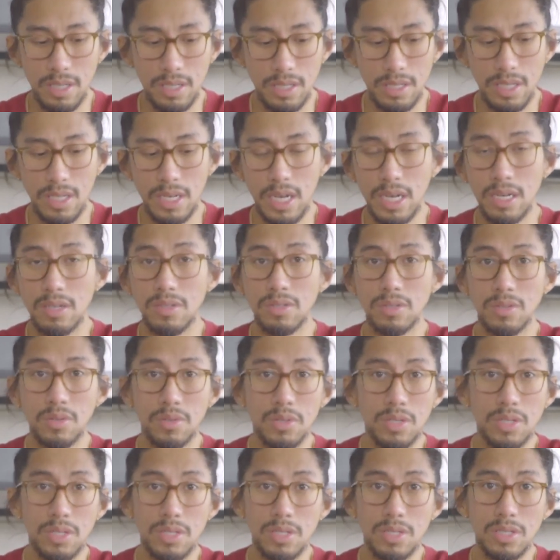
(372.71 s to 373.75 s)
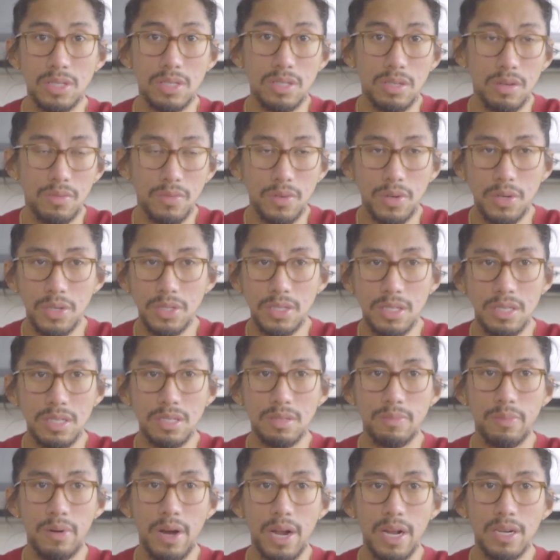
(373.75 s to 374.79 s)
the Knight of Swords, of course it
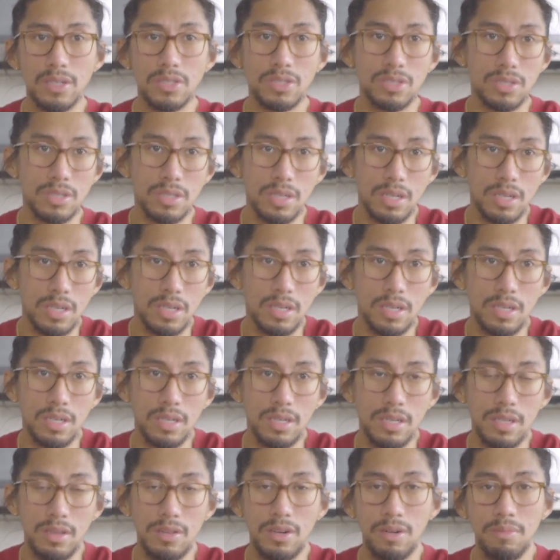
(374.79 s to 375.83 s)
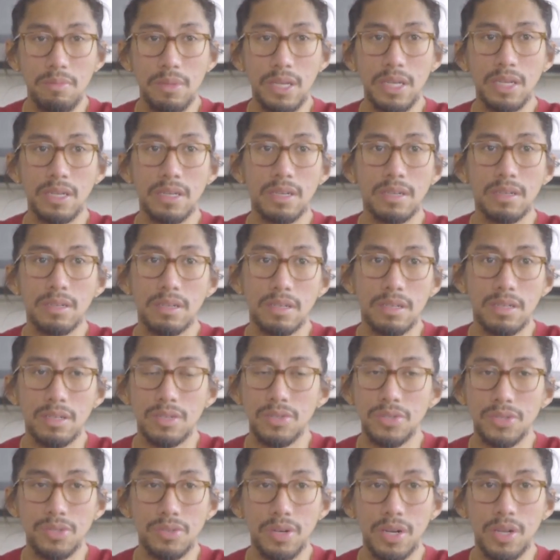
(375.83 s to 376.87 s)
is brash. They're mean.
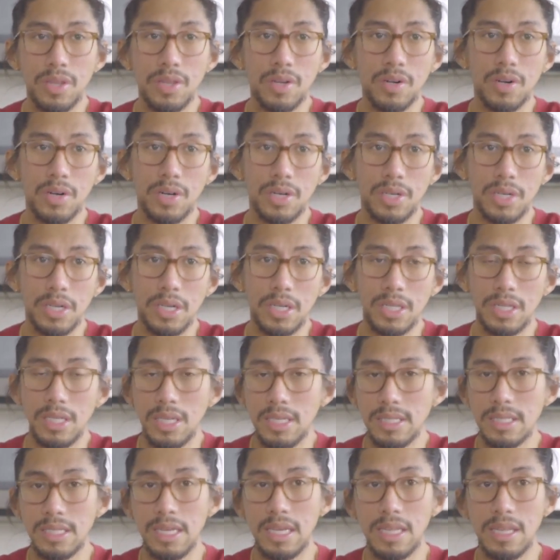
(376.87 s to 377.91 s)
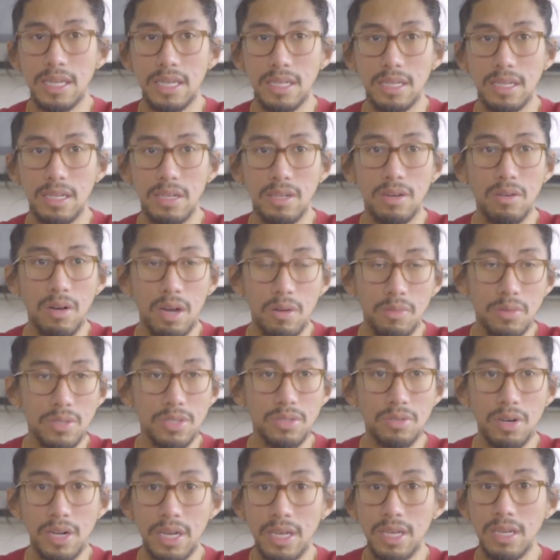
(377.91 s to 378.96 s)
Strength card. They say that, no, I was
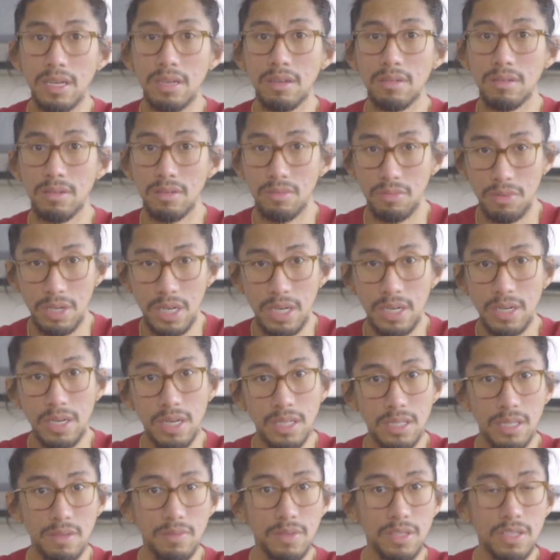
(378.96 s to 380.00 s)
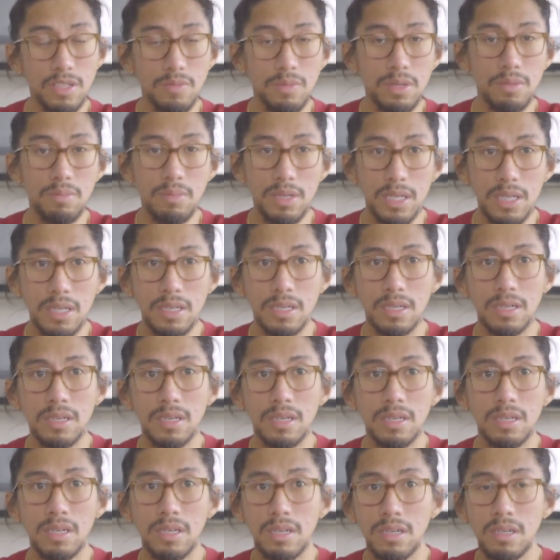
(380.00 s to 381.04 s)
trying really not even to be mean.
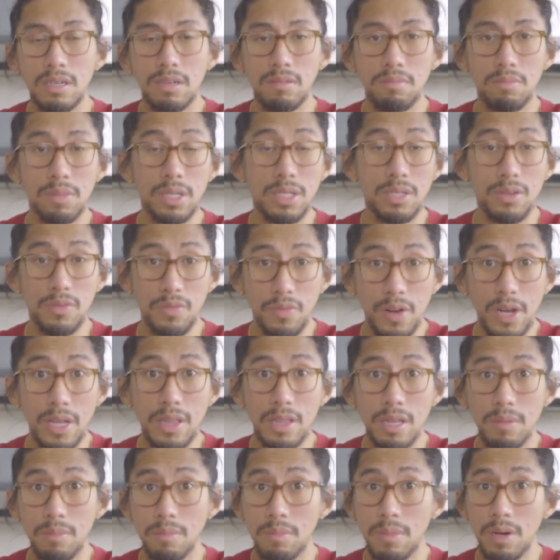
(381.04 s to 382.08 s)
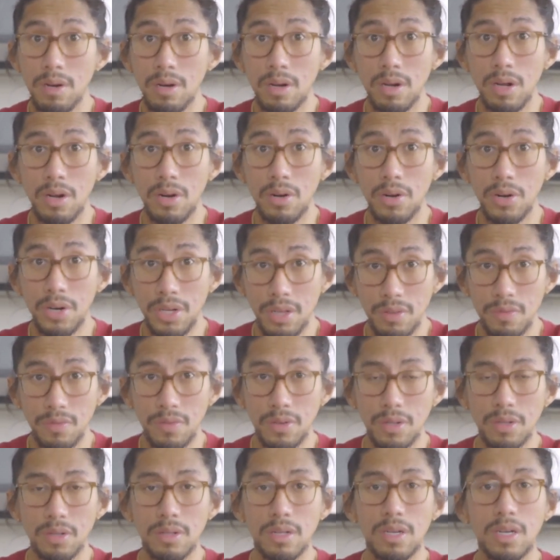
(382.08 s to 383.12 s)
But you find them
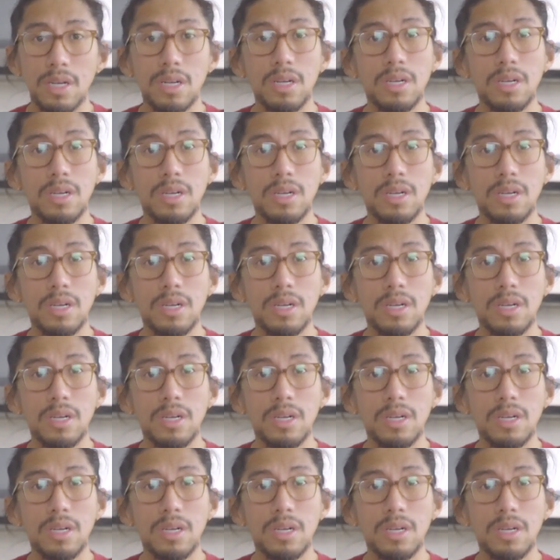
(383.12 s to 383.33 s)
hurtful.